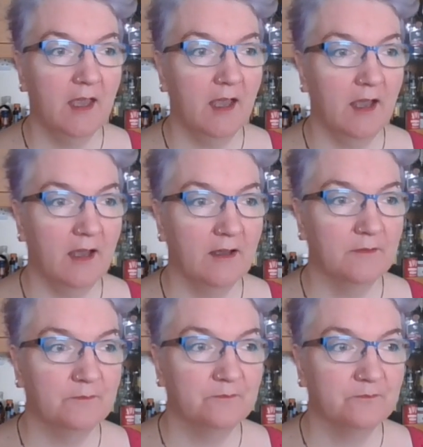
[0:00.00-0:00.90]

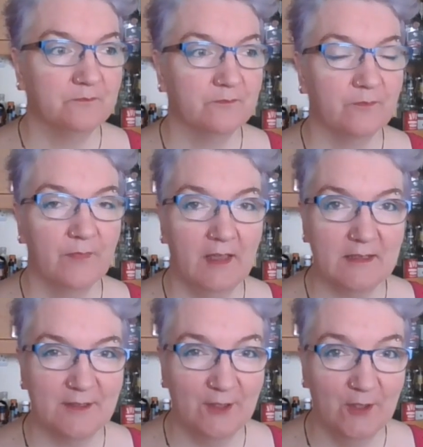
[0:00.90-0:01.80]
That's
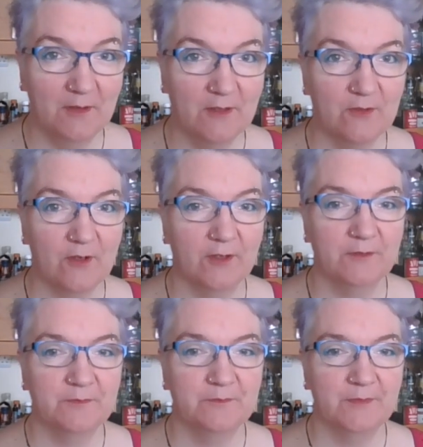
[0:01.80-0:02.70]
a new intro.
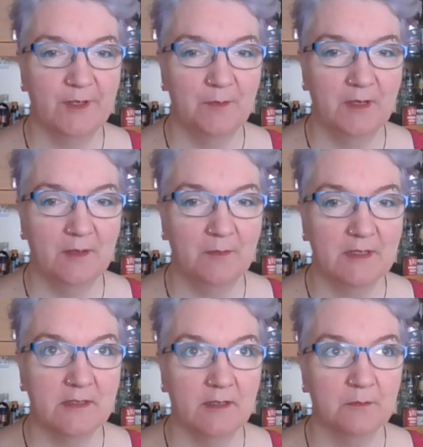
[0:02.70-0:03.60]
I hope I didn't mess
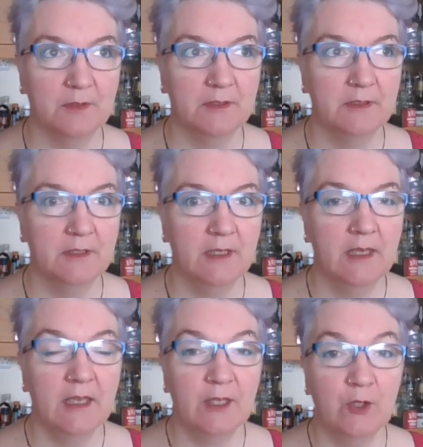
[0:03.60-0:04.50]
it up.
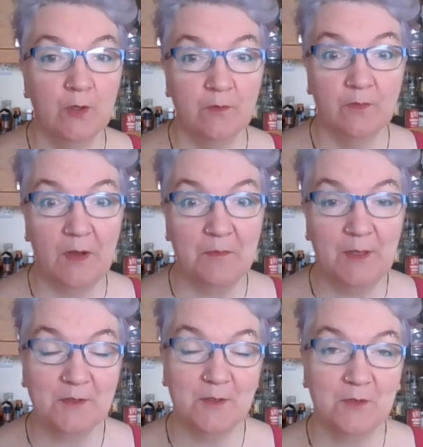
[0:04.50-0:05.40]
You can find me on
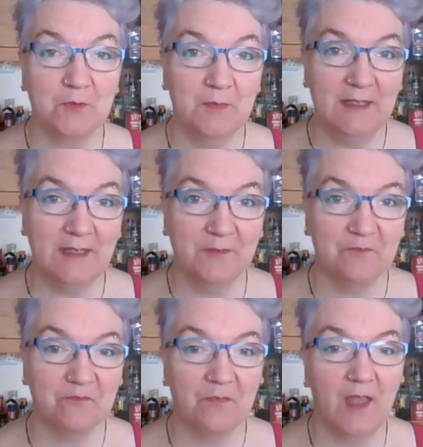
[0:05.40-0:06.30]
social media.
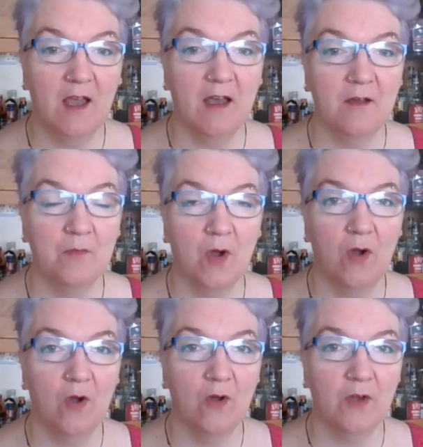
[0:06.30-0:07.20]

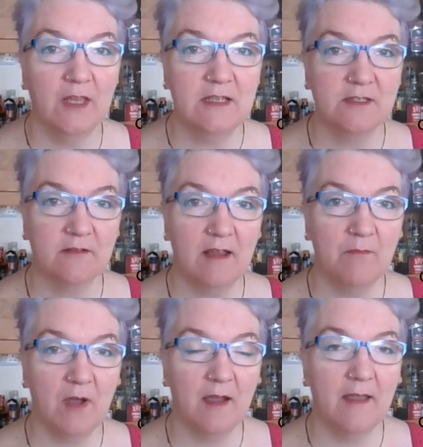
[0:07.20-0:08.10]
On Instagram,
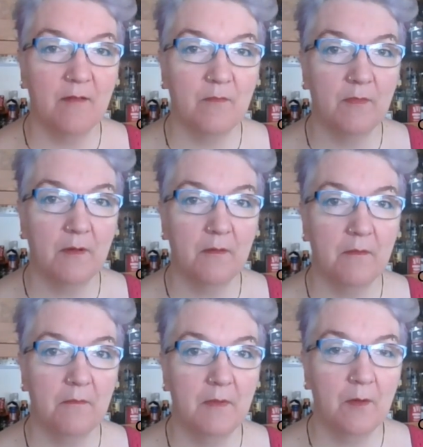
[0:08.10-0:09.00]
I am
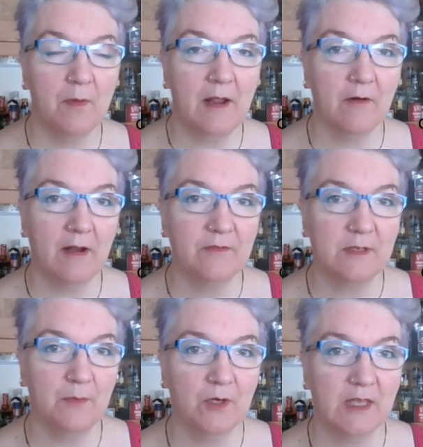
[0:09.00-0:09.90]
Mel Brown Crafting
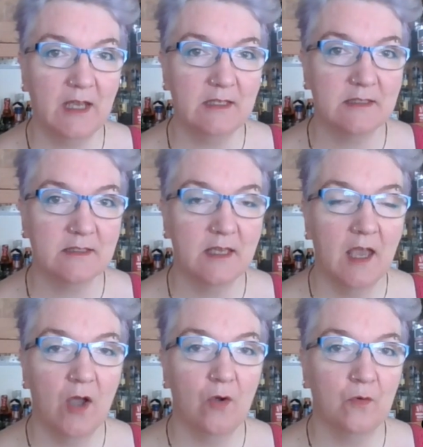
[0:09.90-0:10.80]
Podcast.
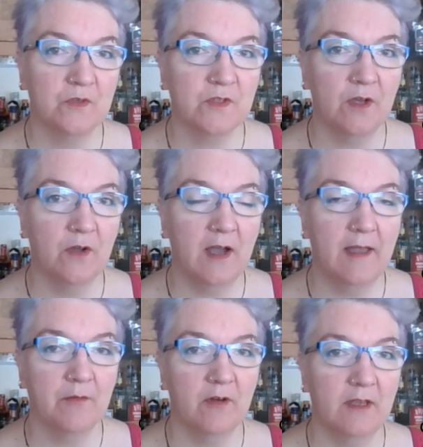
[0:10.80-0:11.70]
Also, I am
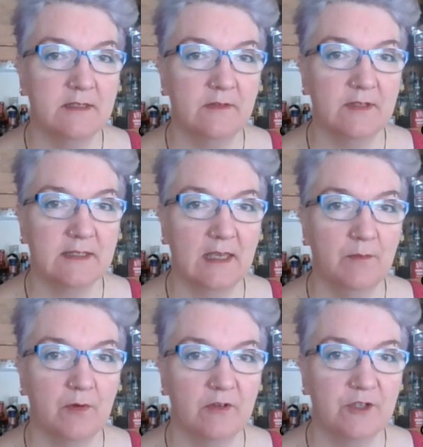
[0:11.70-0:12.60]
Creative Escape
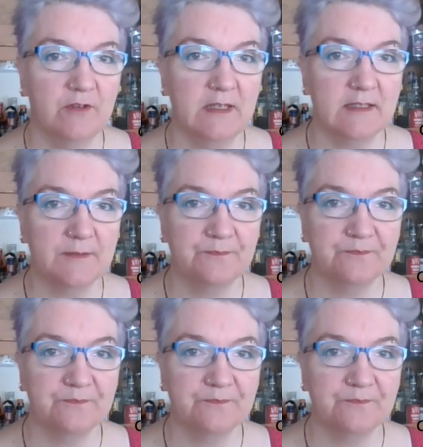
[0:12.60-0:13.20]
Retreats.